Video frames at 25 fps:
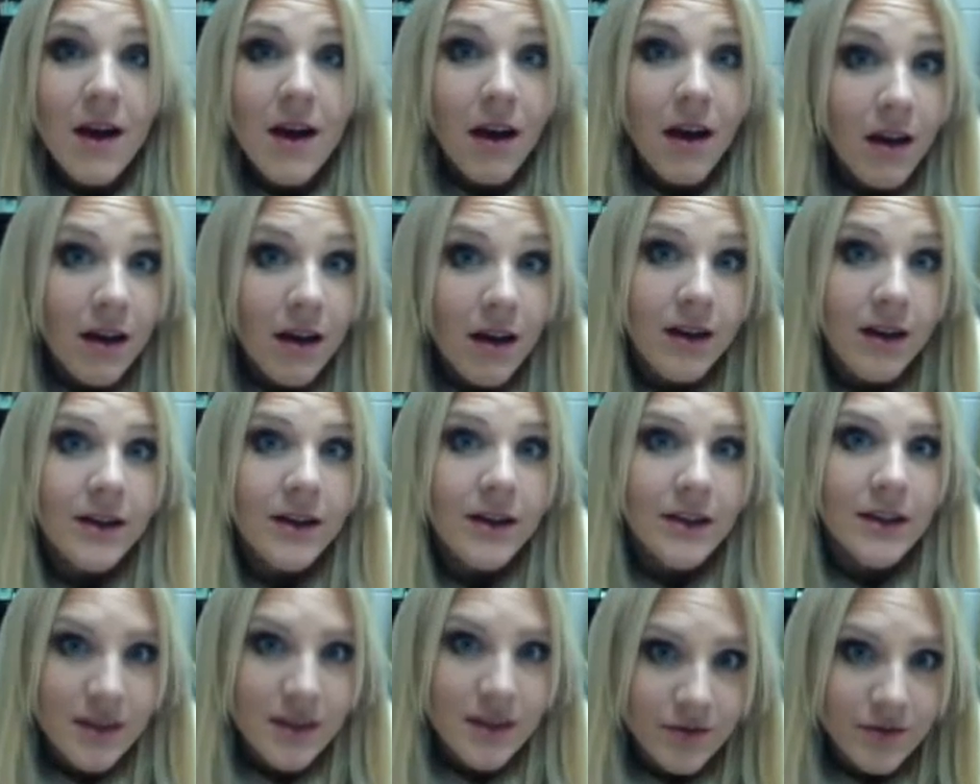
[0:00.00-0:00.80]
on
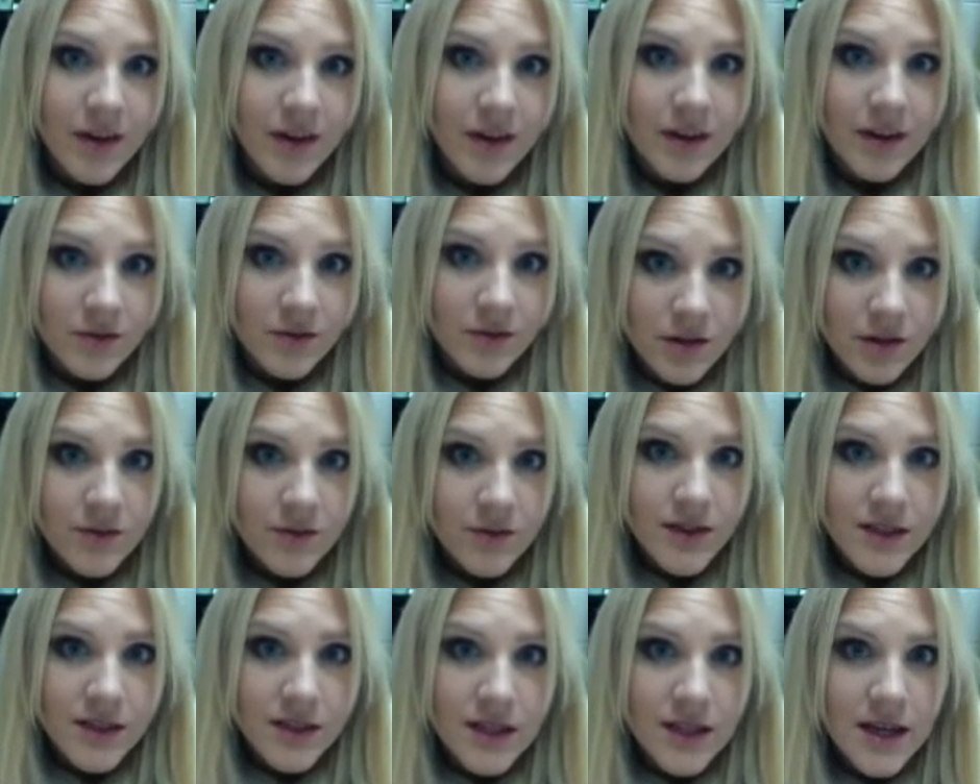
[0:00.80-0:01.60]
the final
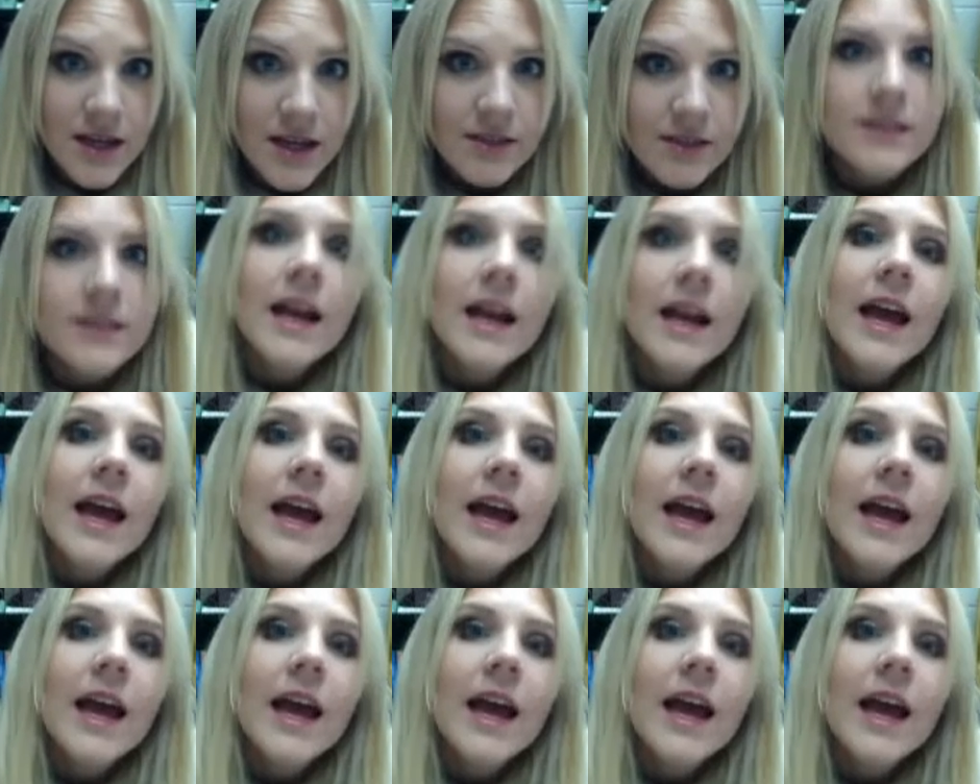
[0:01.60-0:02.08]
unit test.